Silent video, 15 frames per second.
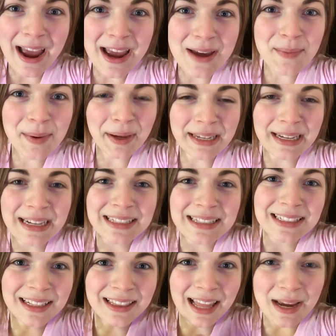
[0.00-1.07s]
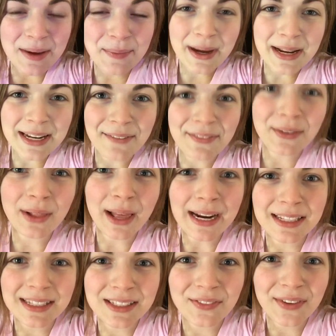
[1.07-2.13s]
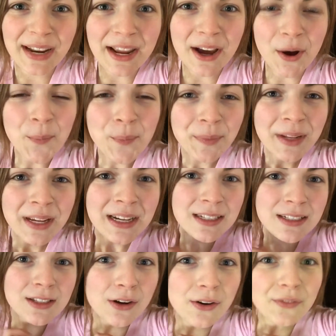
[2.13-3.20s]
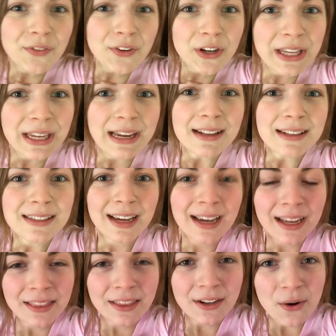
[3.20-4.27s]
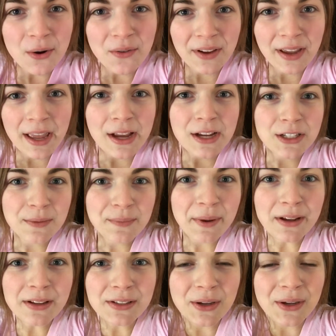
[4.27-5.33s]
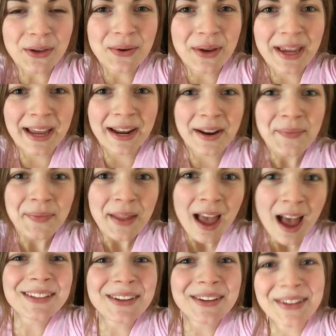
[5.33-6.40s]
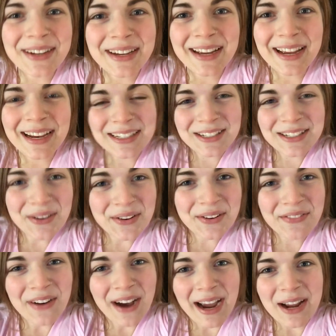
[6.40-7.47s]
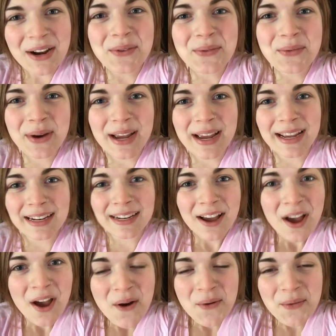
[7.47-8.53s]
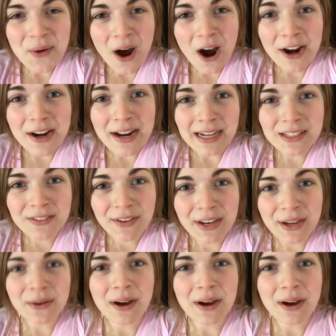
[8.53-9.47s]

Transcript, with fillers: and like button if you liked this video. Don't forget to hit the notification bell so you can so you can get notified when our next video comes up.